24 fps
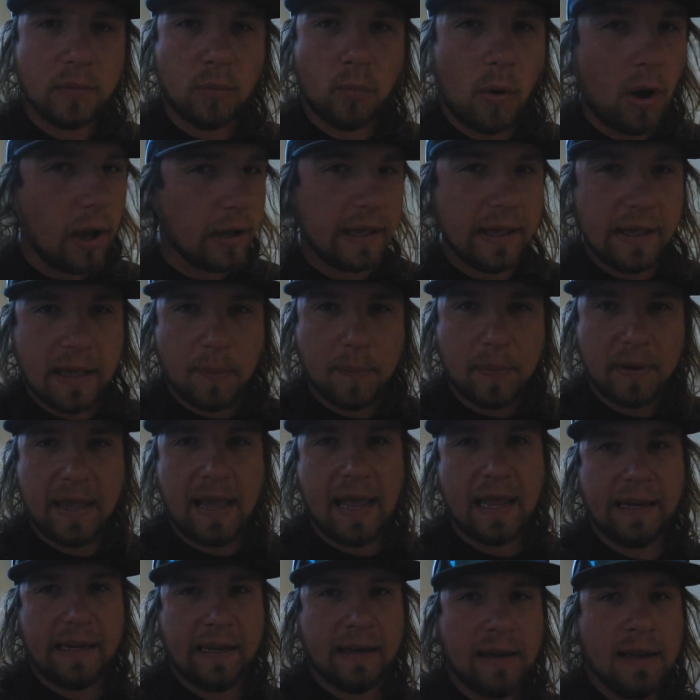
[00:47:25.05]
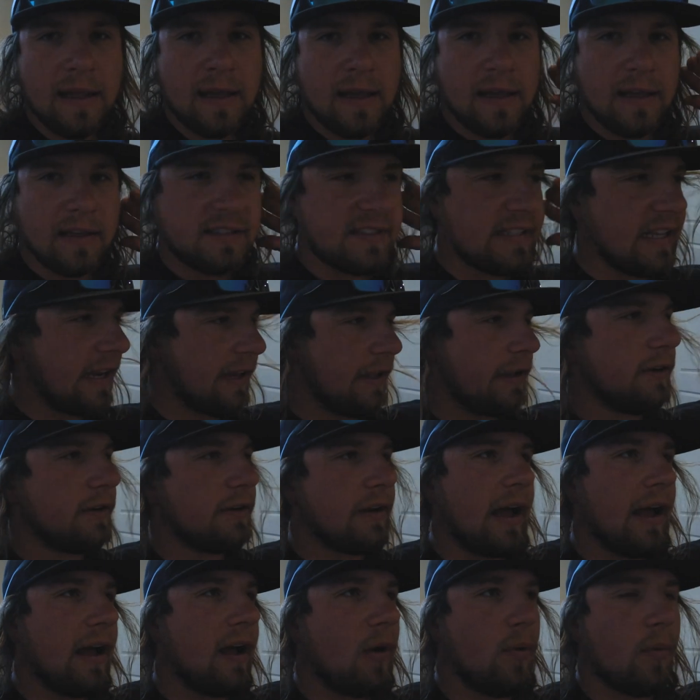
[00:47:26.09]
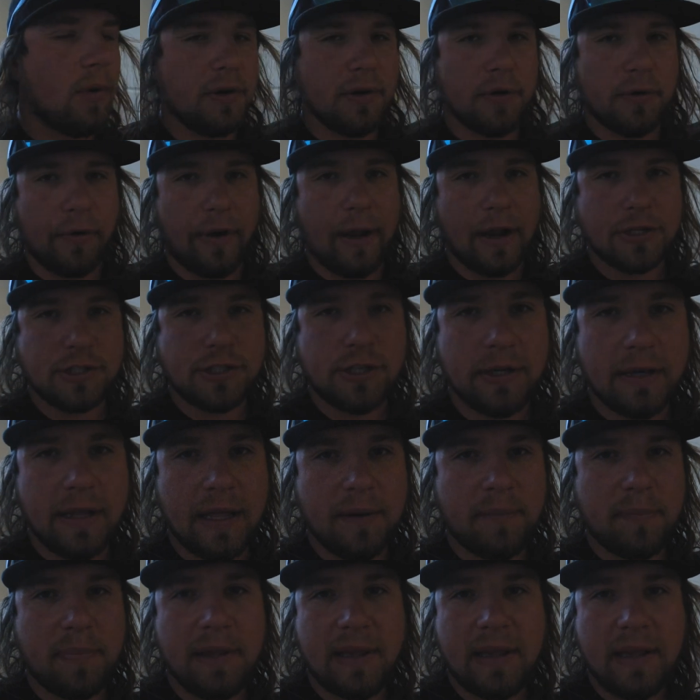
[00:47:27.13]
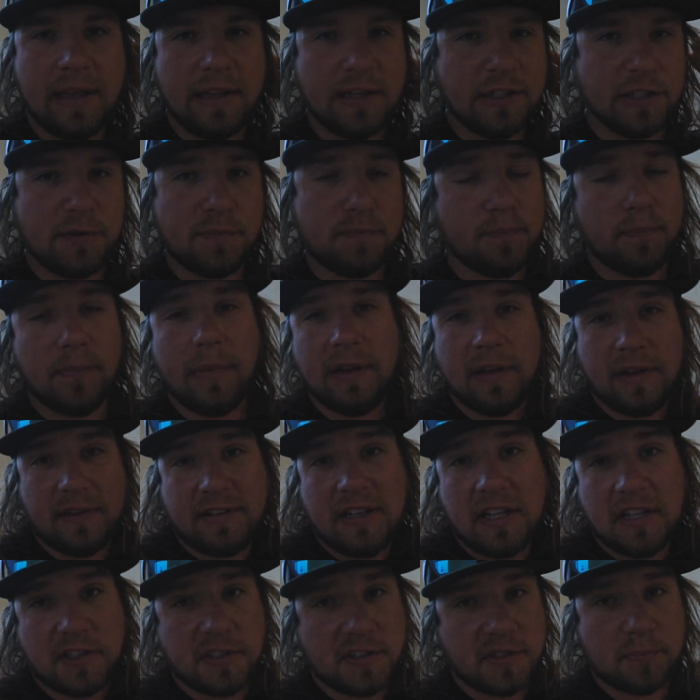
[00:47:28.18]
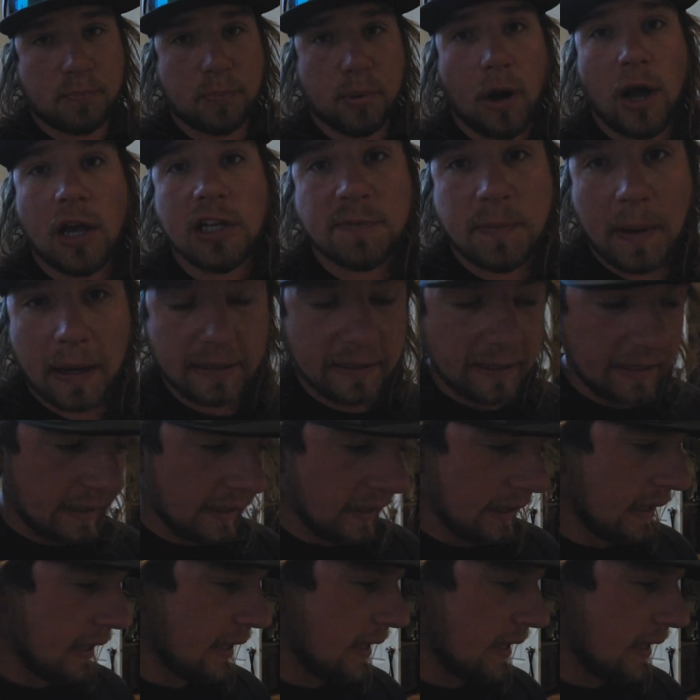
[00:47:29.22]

and walking up a canyon setting your dial one direction and being and just in a sense prospecting